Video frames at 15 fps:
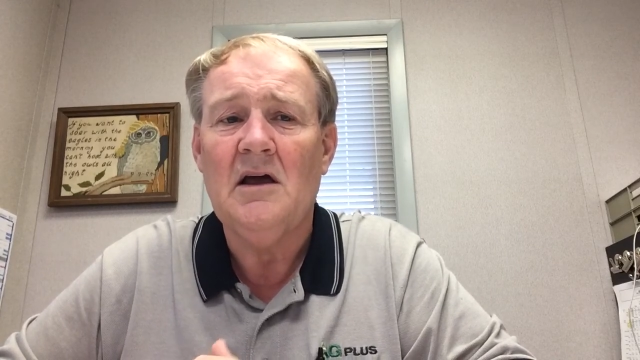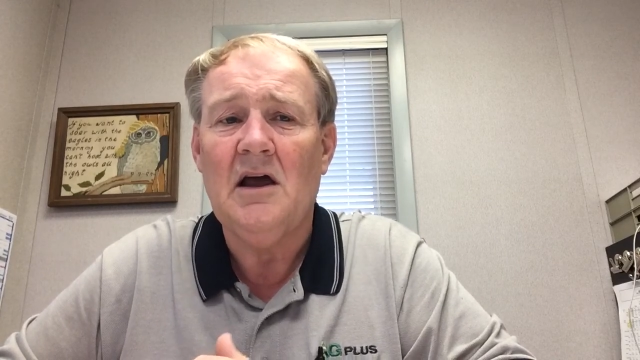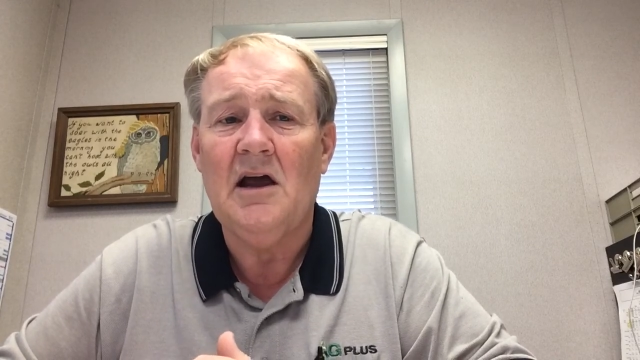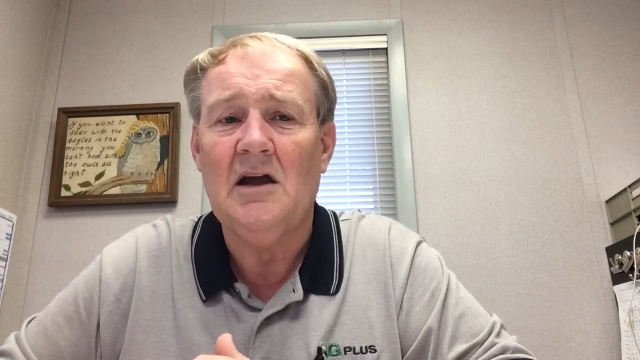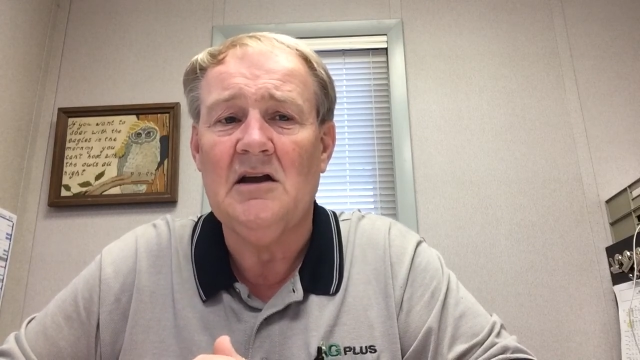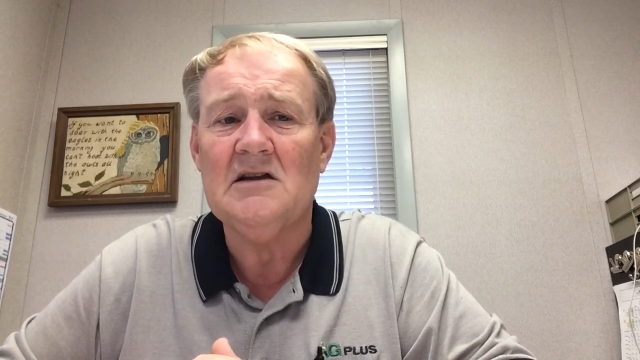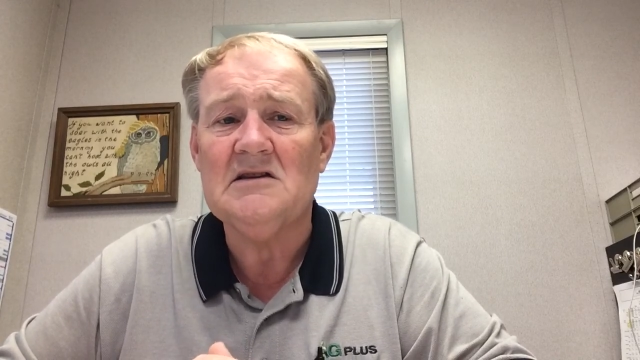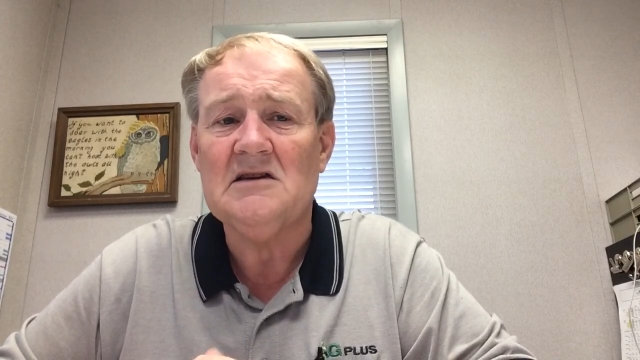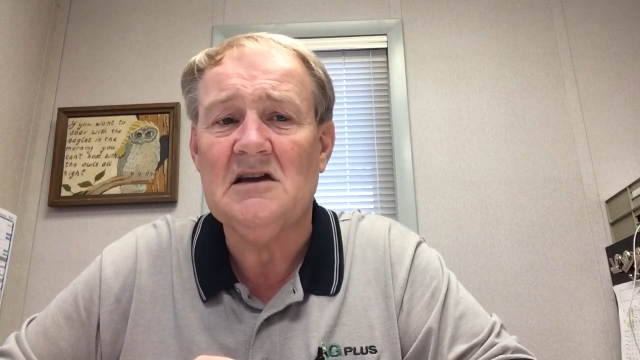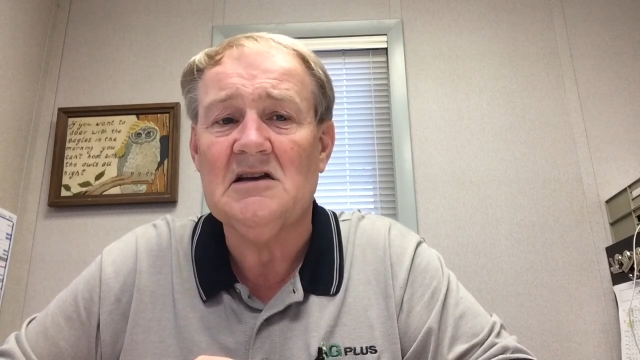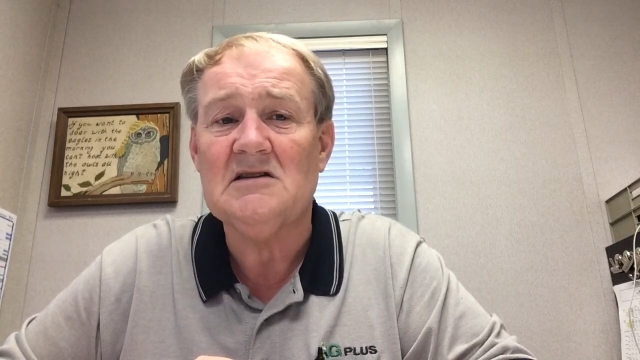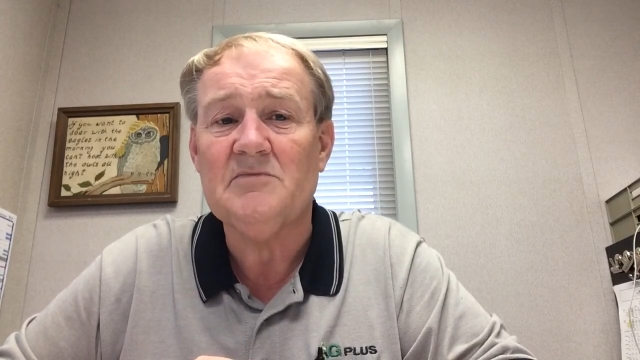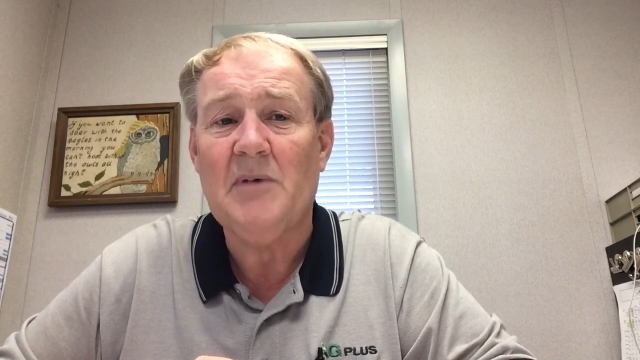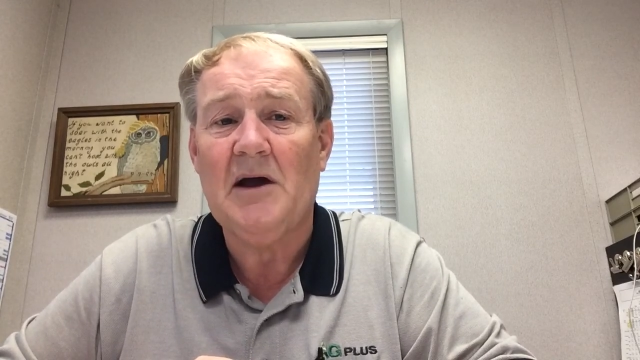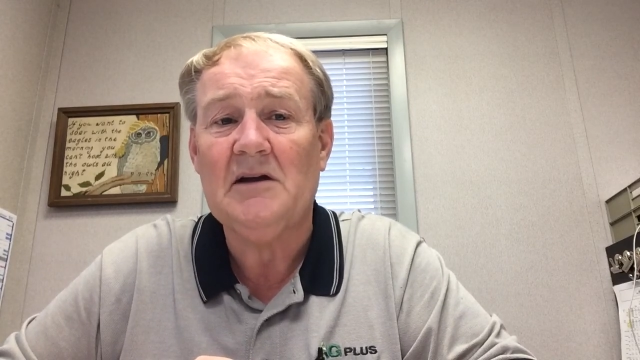And as
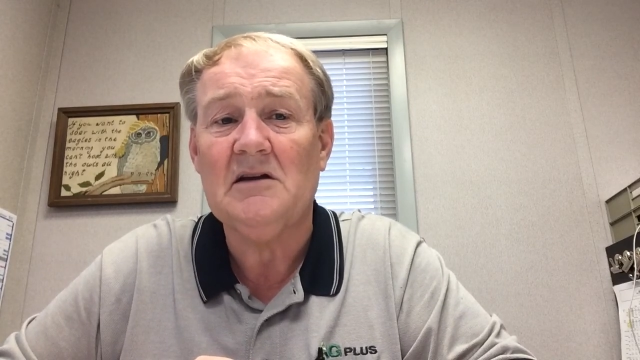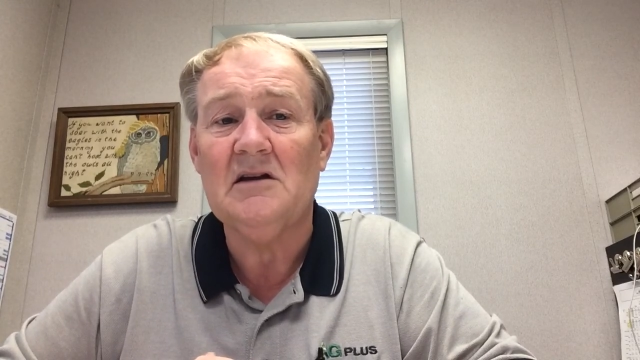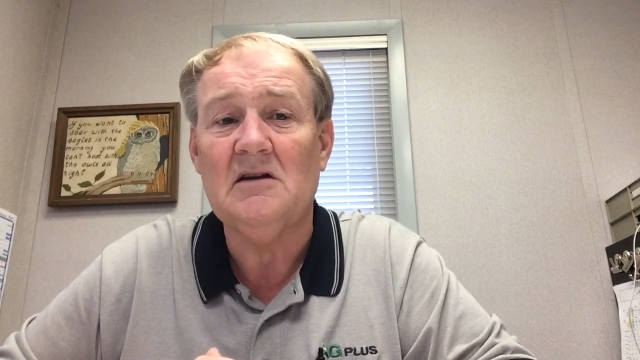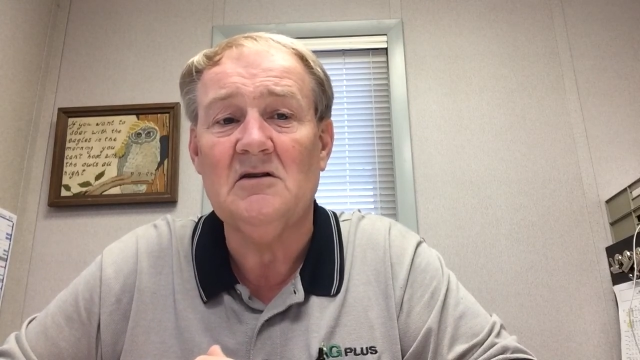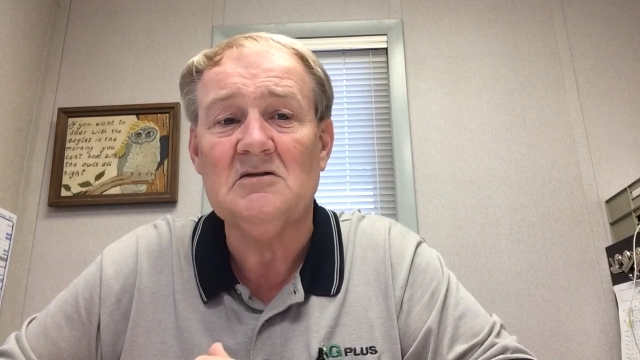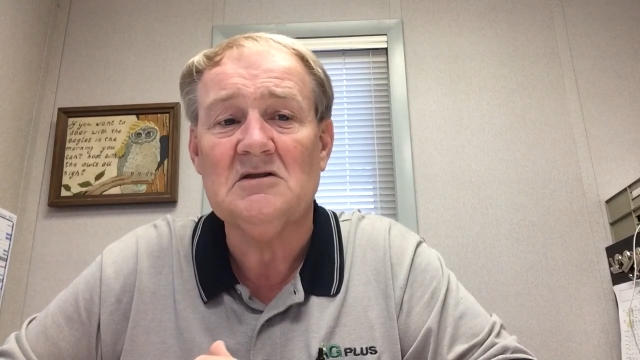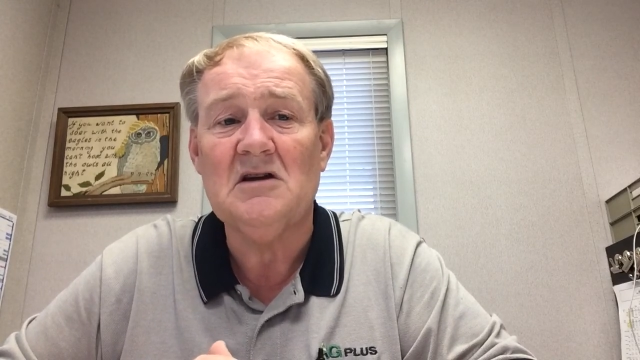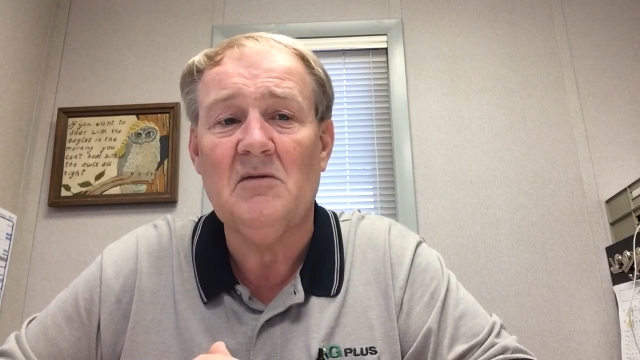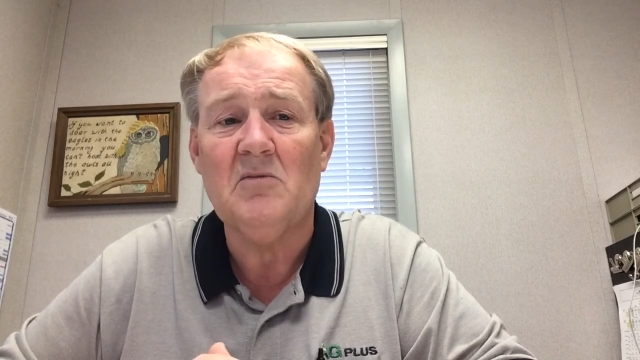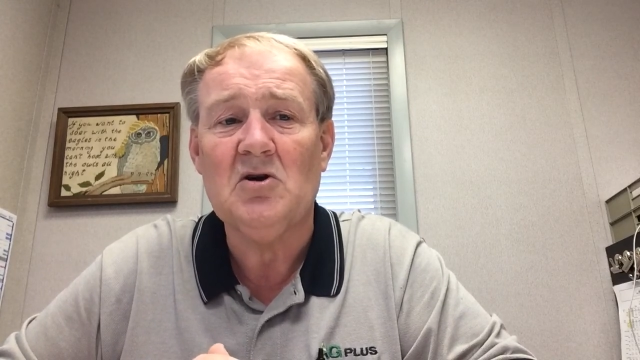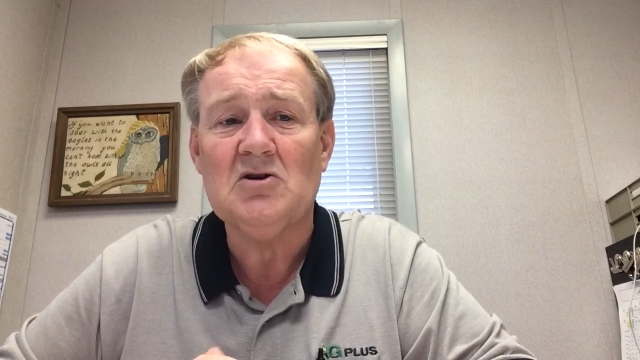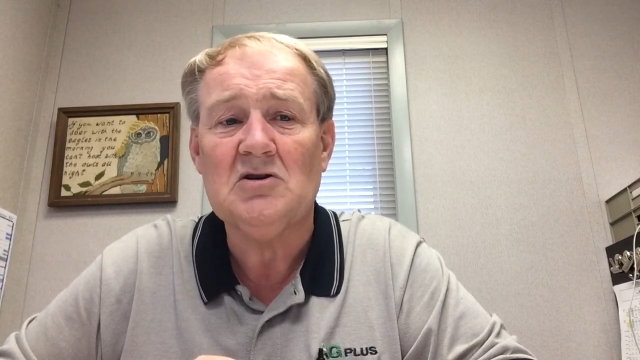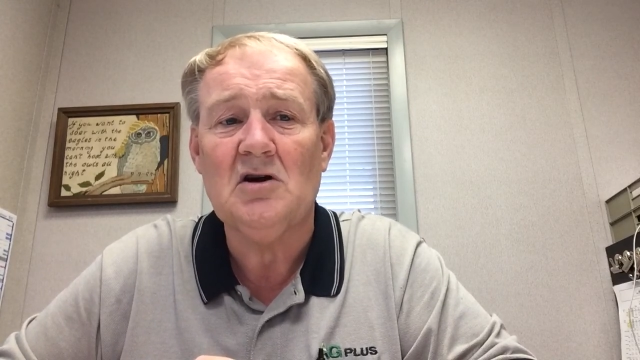expected, those numbers